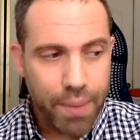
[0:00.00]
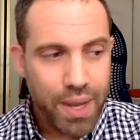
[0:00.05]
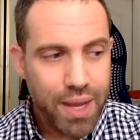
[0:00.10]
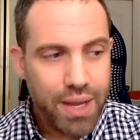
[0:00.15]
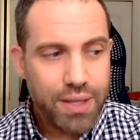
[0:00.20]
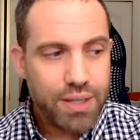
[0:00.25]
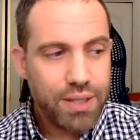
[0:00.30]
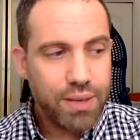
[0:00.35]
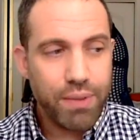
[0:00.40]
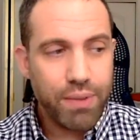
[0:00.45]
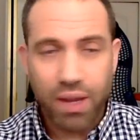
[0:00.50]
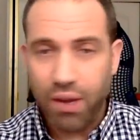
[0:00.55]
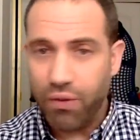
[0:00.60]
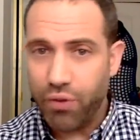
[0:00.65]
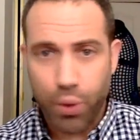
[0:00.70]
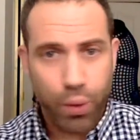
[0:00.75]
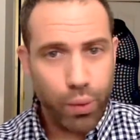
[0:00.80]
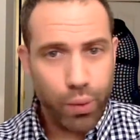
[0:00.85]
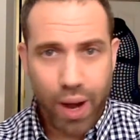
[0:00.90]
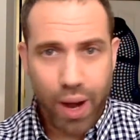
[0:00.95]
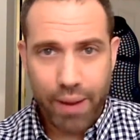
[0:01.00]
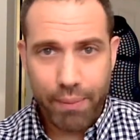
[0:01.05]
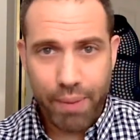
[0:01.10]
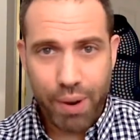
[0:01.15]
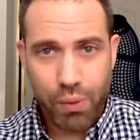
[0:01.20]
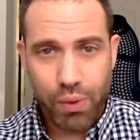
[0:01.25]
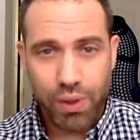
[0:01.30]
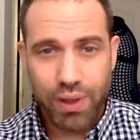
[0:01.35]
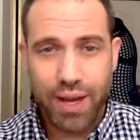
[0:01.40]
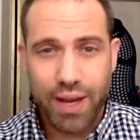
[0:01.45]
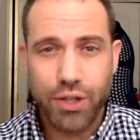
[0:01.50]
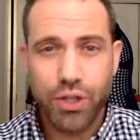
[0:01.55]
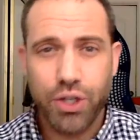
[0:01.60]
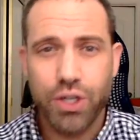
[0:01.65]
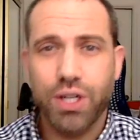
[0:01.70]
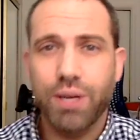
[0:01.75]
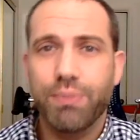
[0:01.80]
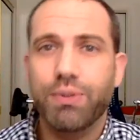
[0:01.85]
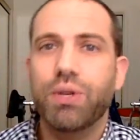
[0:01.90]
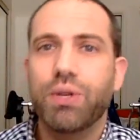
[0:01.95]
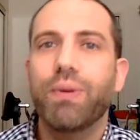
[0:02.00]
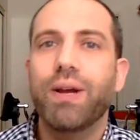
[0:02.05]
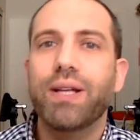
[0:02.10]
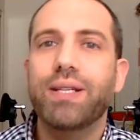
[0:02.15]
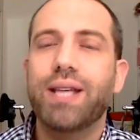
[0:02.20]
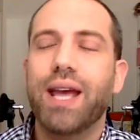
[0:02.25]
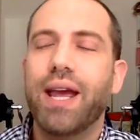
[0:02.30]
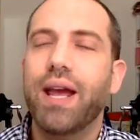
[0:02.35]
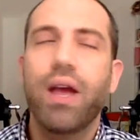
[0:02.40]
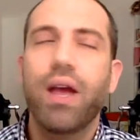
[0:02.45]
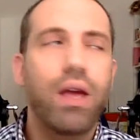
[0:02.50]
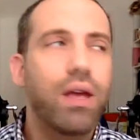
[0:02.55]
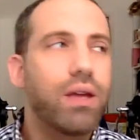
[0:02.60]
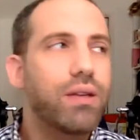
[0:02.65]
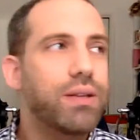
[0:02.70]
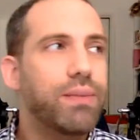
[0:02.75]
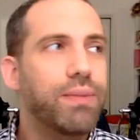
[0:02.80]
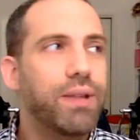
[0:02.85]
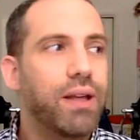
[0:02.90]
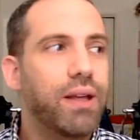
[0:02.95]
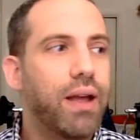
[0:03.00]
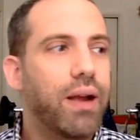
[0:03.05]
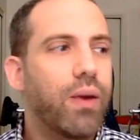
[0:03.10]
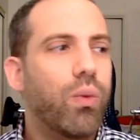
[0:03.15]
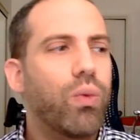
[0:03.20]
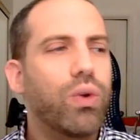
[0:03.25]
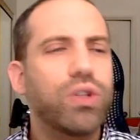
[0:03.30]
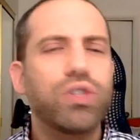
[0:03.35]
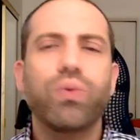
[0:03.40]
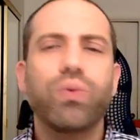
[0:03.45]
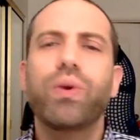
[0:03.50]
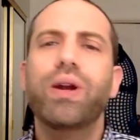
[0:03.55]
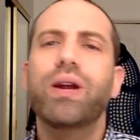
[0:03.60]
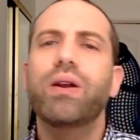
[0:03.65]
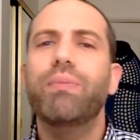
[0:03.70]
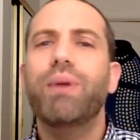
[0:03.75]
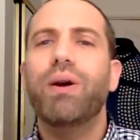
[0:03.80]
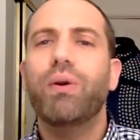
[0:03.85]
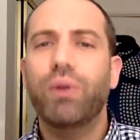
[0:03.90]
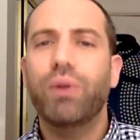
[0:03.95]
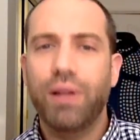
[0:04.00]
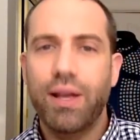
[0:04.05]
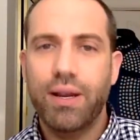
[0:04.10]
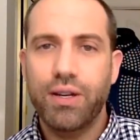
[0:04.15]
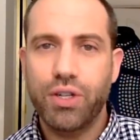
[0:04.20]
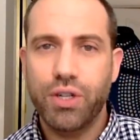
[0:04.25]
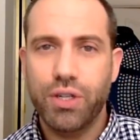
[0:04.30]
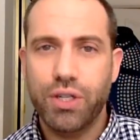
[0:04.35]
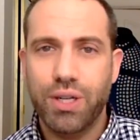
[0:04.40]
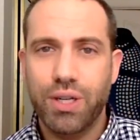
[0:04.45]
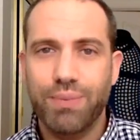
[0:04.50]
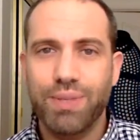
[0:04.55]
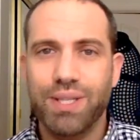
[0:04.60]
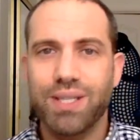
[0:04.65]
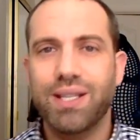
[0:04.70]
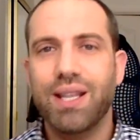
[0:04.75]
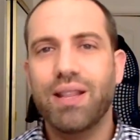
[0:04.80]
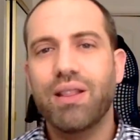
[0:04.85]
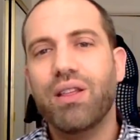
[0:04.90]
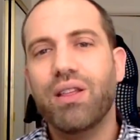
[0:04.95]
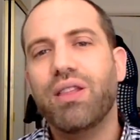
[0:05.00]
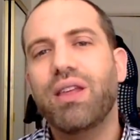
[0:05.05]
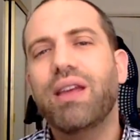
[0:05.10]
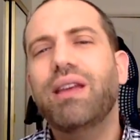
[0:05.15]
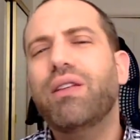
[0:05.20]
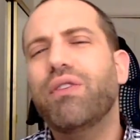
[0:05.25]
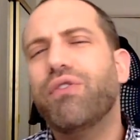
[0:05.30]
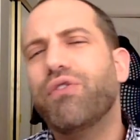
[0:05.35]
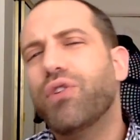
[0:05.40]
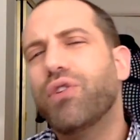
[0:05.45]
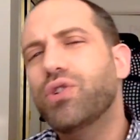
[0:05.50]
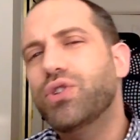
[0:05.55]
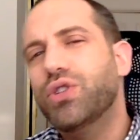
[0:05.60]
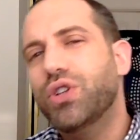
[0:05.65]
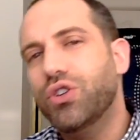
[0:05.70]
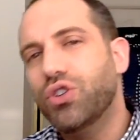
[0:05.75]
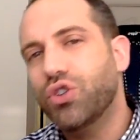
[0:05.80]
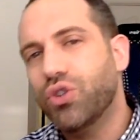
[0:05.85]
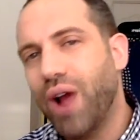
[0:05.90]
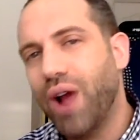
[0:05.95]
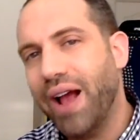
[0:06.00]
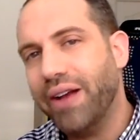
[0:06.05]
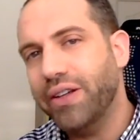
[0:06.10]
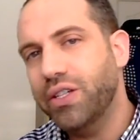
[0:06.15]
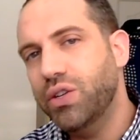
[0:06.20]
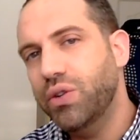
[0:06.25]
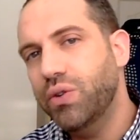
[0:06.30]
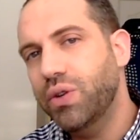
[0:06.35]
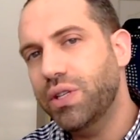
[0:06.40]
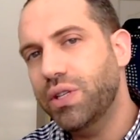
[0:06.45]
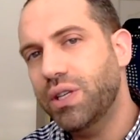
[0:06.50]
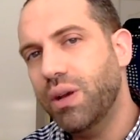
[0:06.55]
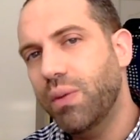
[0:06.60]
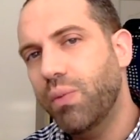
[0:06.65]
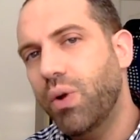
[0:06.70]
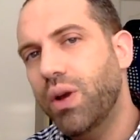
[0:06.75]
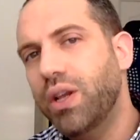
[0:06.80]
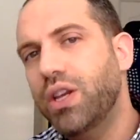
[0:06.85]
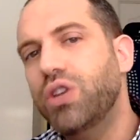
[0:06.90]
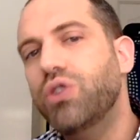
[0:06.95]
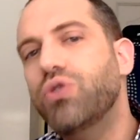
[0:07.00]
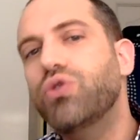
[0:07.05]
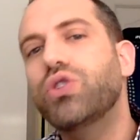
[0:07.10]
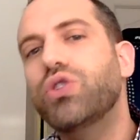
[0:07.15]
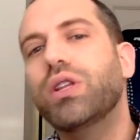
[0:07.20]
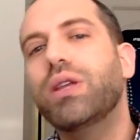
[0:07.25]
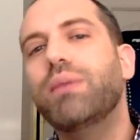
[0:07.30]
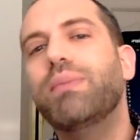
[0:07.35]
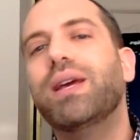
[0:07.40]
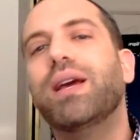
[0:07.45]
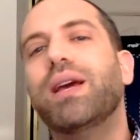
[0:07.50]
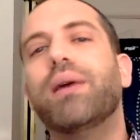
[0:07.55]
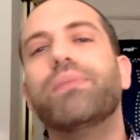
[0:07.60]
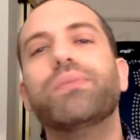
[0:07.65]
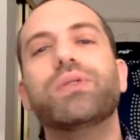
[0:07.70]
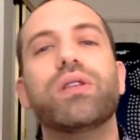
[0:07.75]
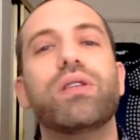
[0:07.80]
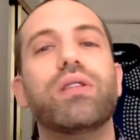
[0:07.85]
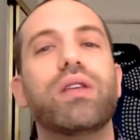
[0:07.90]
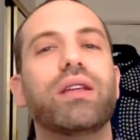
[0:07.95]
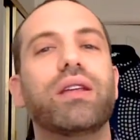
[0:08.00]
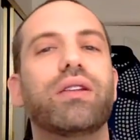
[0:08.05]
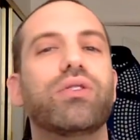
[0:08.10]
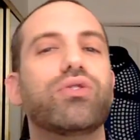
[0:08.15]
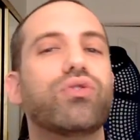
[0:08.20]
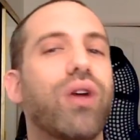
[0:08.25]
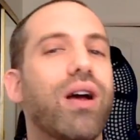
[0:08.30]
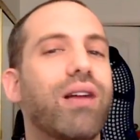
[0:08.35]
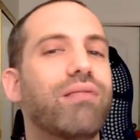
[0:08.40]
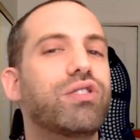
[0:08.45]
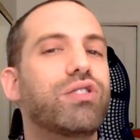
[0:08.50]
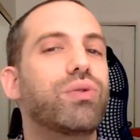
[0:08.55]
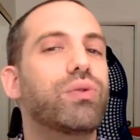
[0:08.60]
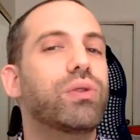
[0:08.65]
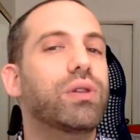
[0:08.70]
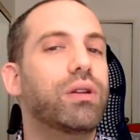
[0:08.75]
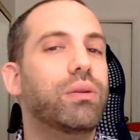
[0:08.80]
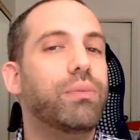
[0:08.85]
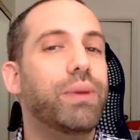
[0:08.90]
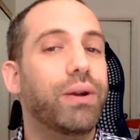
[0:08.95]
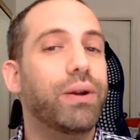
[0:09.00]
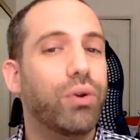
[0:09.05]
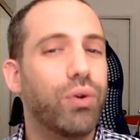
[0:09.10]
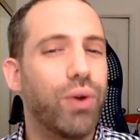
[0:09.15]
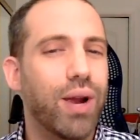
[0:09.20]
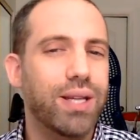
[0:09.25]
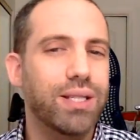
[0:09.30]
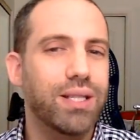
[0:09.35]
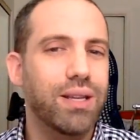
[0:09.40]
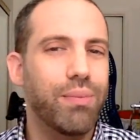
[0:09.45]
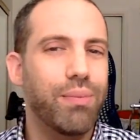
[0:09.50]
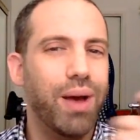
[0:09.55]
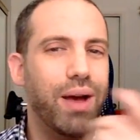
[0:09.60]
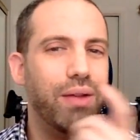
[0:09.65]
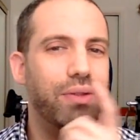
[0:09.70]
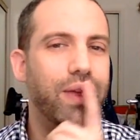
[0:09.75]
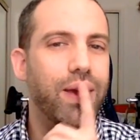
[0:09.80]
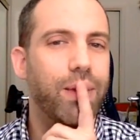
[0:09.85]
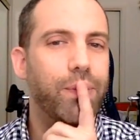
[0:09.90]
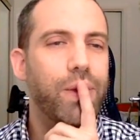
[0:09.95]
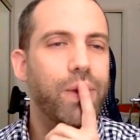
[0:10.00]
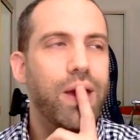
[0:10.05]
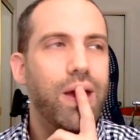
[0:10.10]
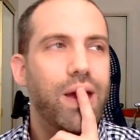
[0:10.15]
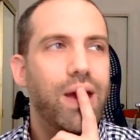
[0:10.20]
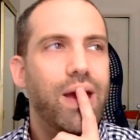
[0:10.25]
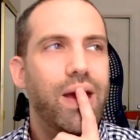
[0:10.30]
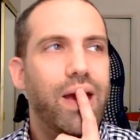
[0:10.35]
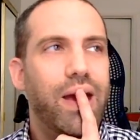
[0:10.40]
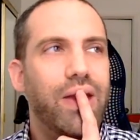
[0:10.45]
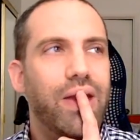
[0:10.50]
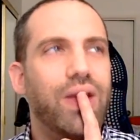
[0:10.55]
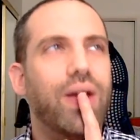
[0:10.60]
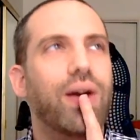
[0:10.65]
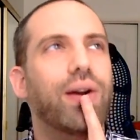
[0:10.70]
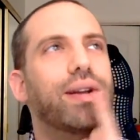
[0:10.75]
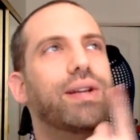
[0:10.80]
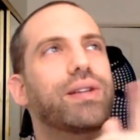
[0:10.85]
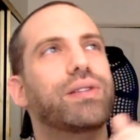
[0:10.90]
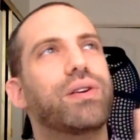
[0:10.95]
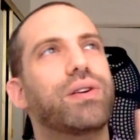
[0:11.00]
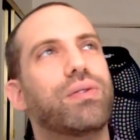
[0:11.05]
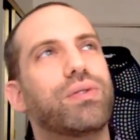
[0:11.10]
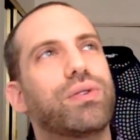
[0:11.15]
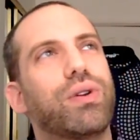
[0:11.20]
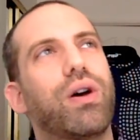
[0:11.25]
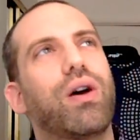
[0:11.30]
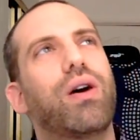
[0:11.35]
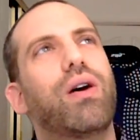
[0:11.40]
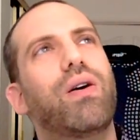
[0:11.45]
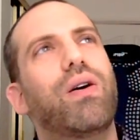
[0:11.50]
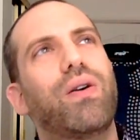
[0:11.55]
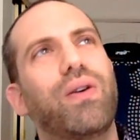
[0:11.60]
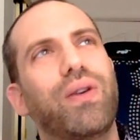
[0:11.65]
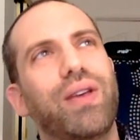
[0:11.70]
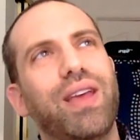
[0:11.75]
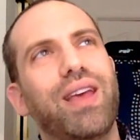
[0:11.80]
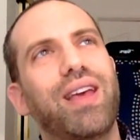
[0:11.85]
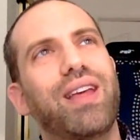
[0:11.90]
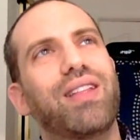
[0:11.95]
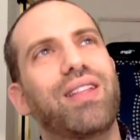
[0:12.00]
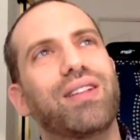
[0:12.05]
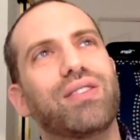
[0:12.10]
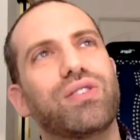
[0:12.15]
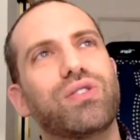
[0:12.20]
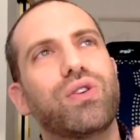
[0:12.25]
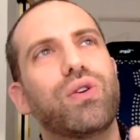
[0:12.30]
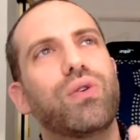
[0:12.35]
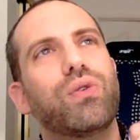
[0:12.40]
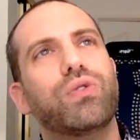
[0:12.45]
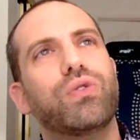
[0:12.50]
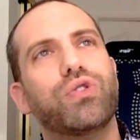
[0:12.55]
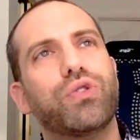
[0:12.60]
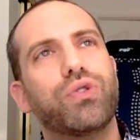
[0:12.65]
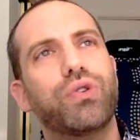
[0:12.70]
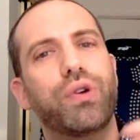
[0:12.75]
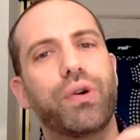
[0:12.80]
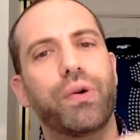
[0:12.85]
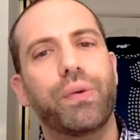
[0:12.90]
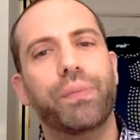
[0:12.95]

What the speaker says: something, if you were writing about relationships, you might say something like, what's weird about relationships is that the thing that first attracts you to someone usually becomes the thing that drives you a little bit crazy about them. And the audience goes, oh yeah, that's so true.